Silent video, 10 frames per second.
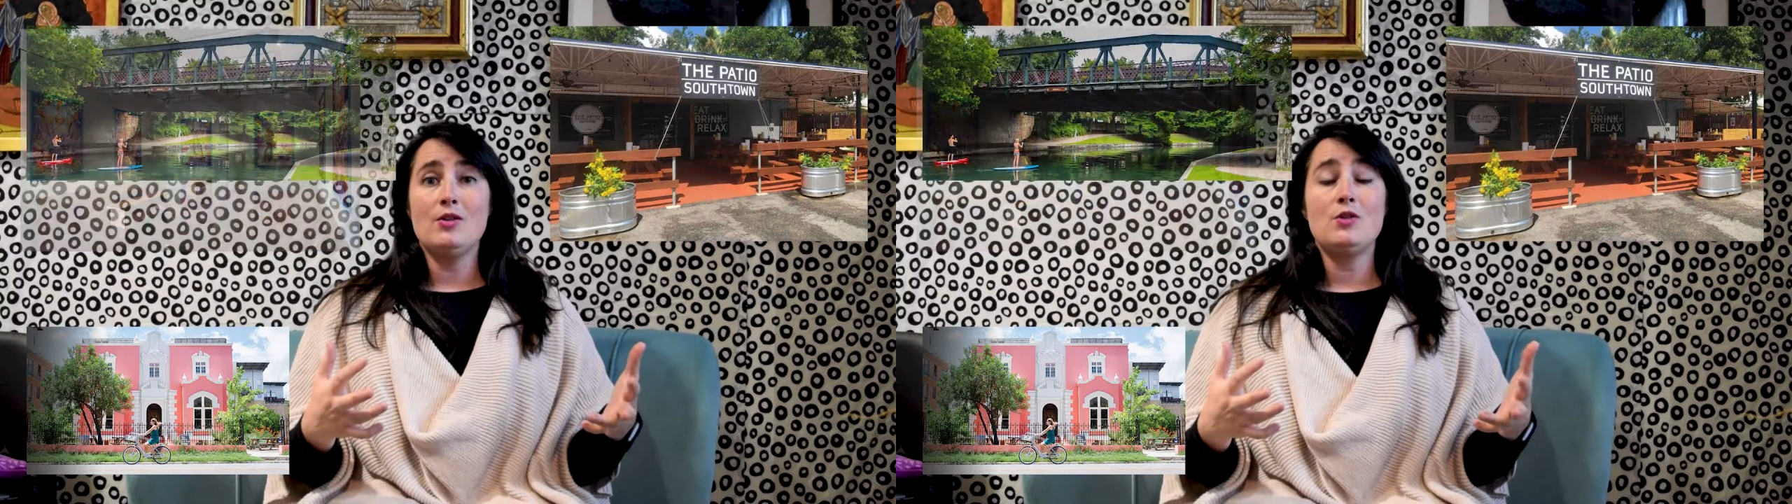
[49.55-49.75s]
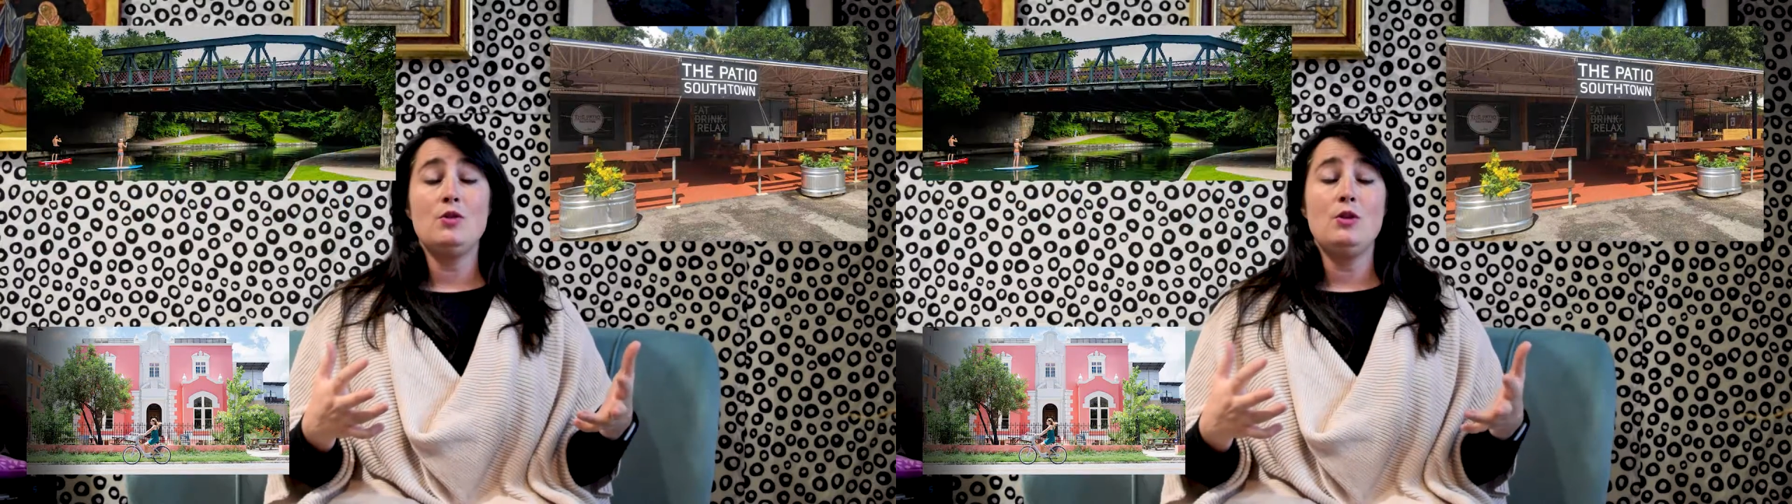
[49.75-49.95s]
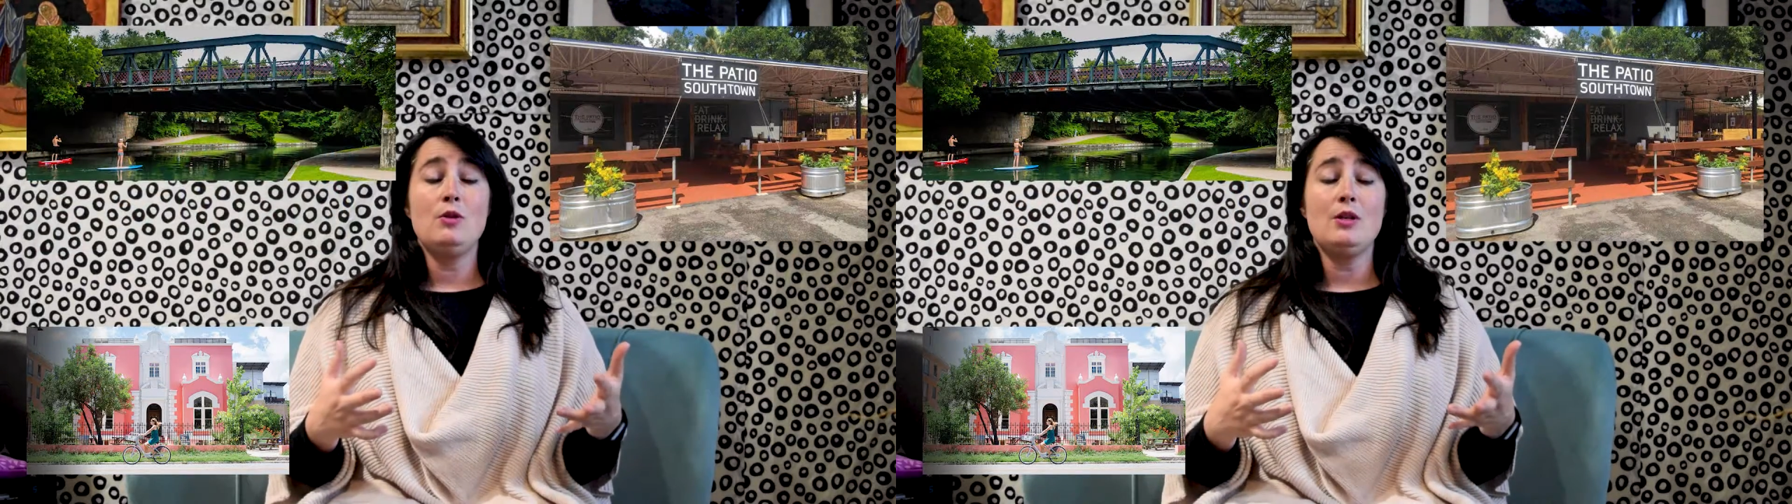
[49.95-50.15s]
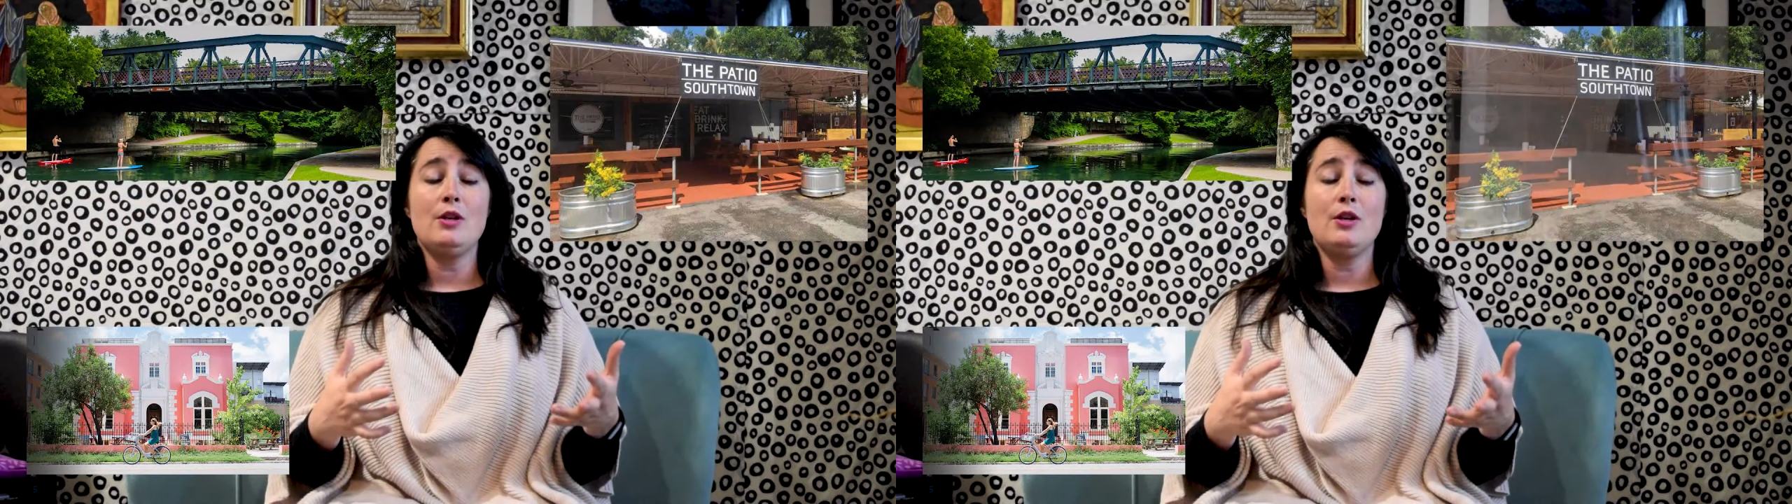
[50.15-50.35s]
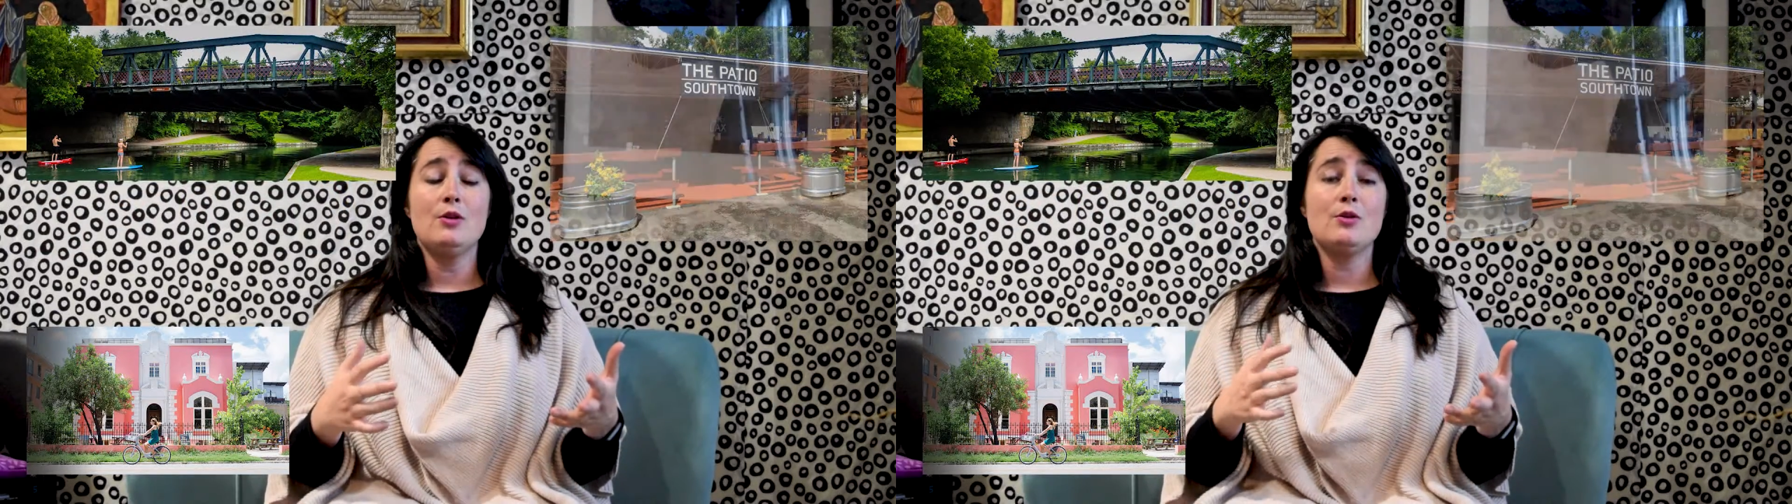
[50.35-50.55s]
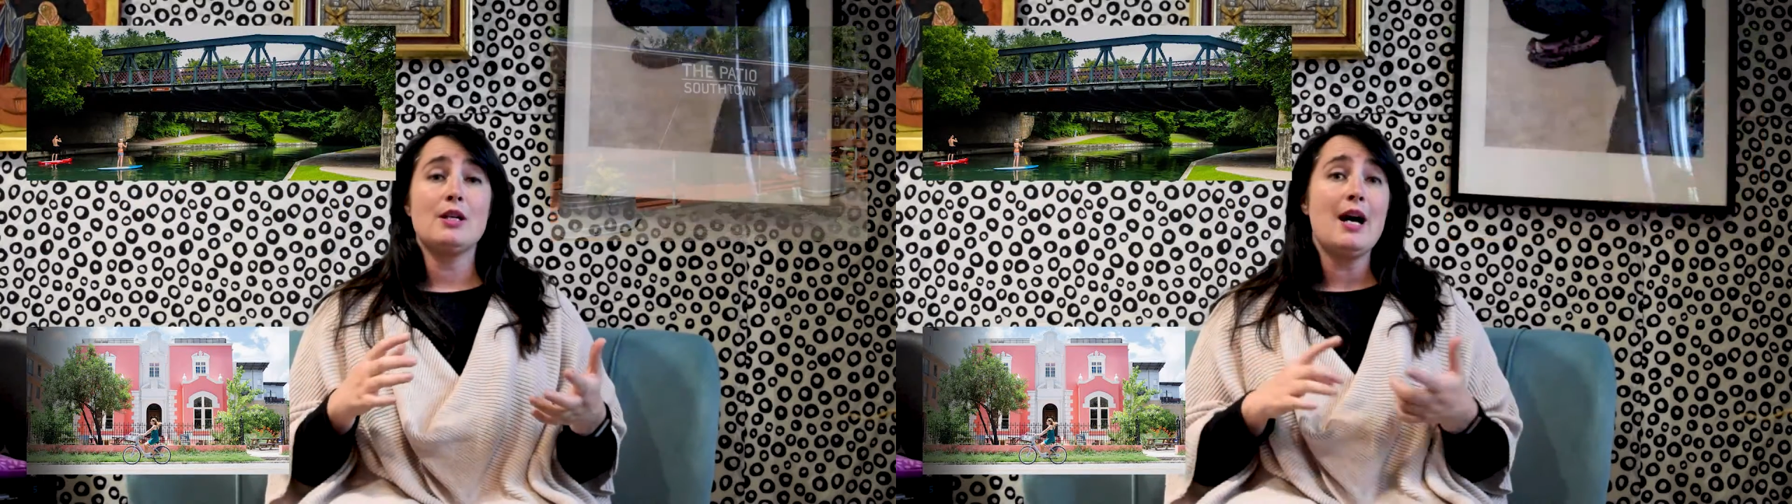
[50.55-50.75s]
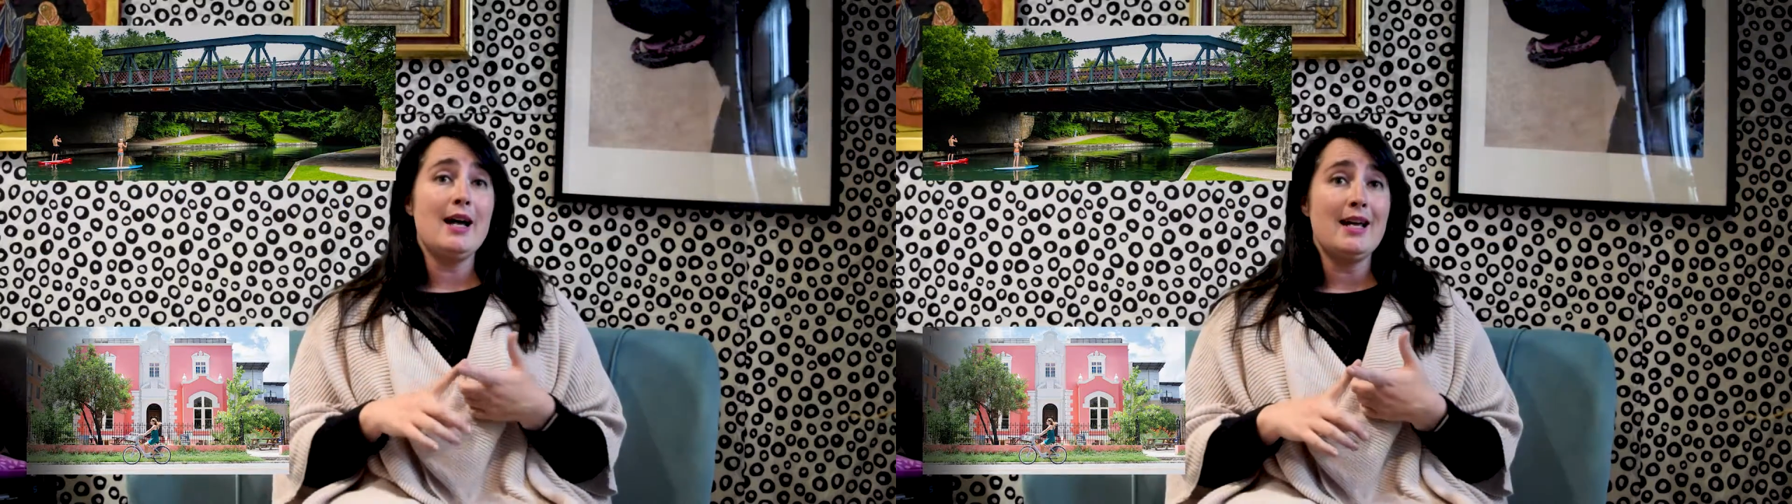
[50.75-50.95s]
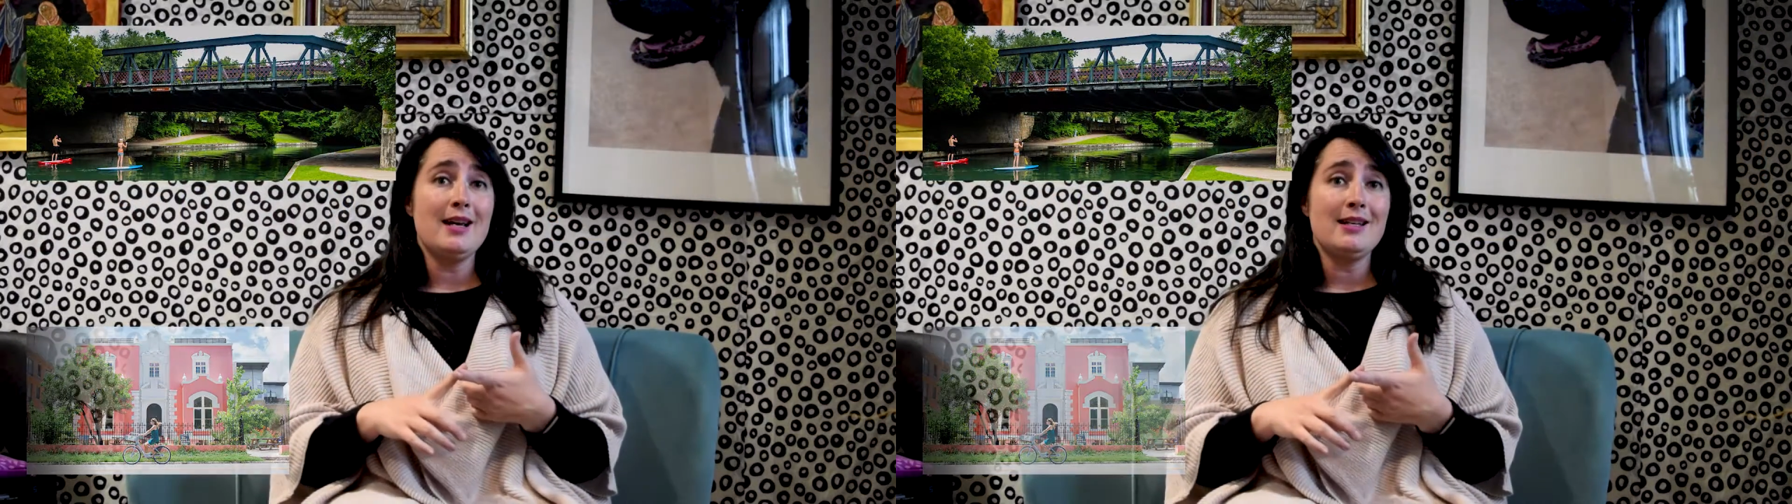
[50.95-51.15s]
So you can go
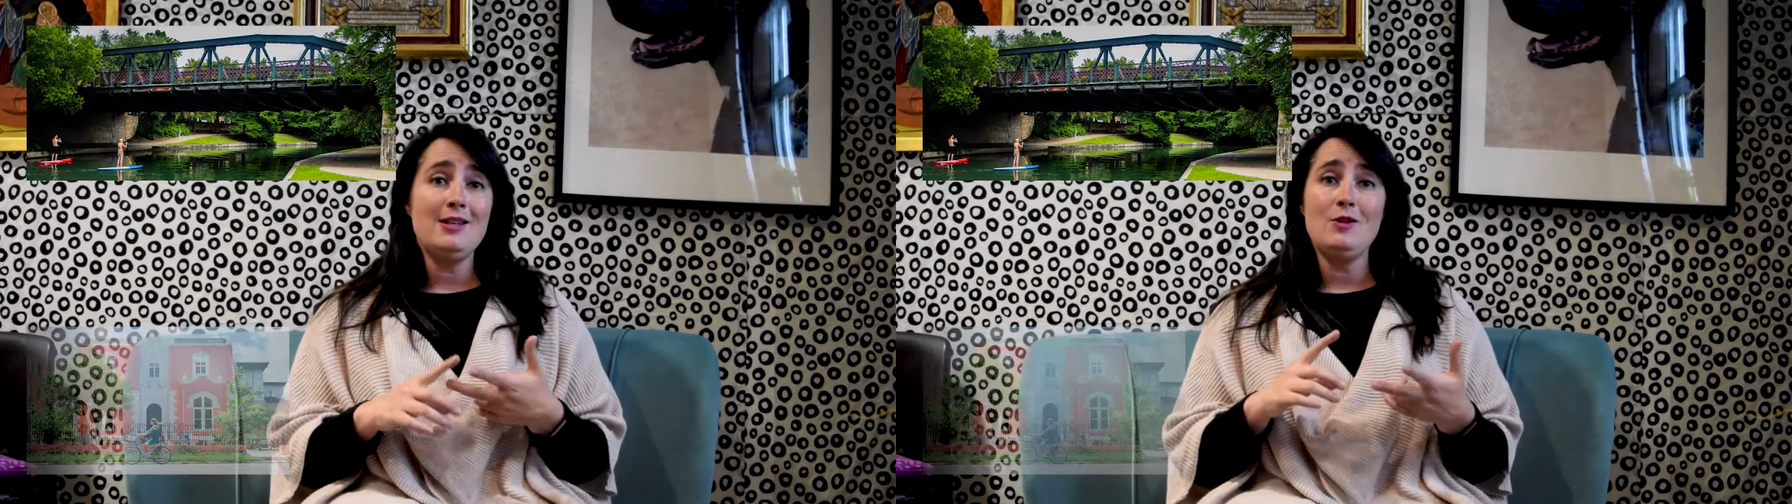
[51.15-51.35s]
kayaking,